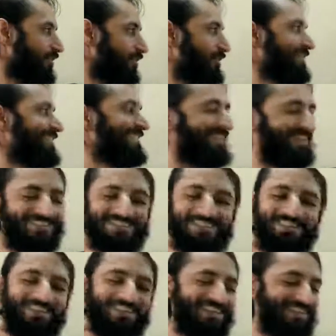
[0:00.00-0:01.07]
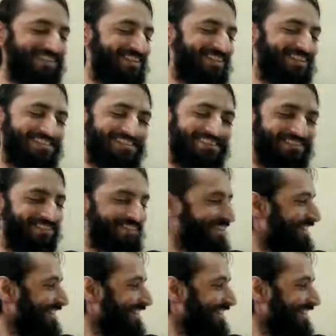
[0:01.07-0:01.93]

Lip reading: know, it's 17 years now.